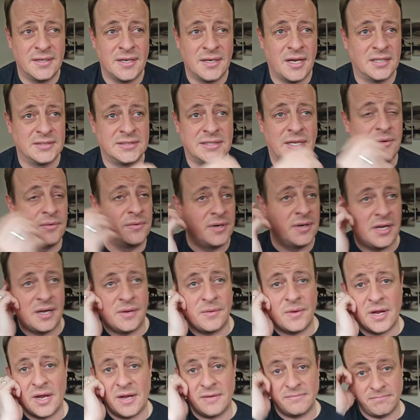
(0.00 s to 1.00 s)
I
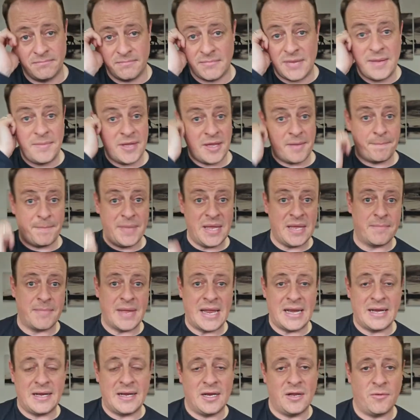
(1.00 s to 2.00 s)
don't. Maybe a big man, a
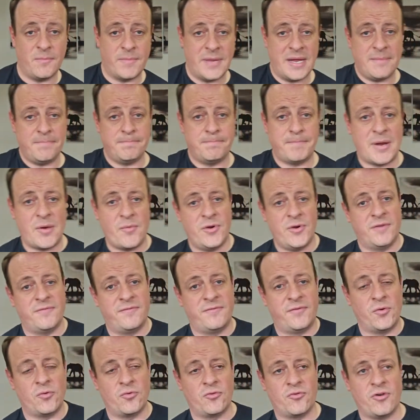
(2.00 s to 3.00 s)
little man, Bowen and
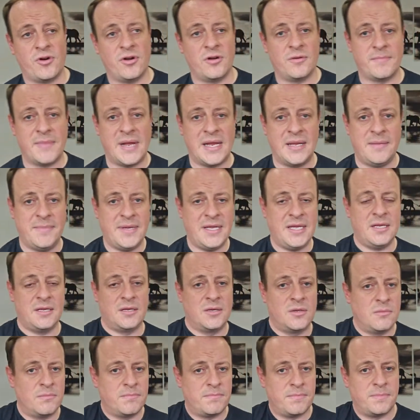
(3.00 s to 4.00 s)
Fulgrove maybe
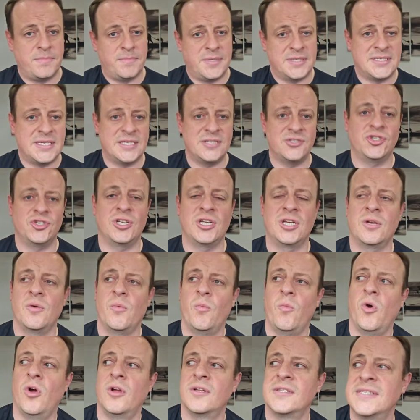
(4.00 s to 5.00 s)
potentially could
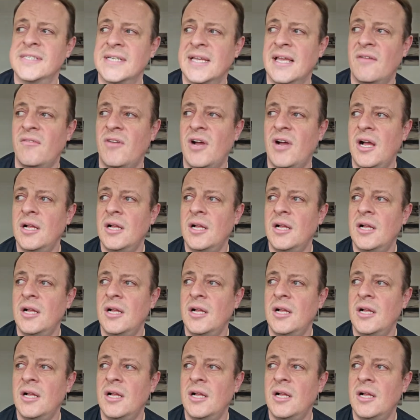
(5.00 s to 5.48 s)
work together.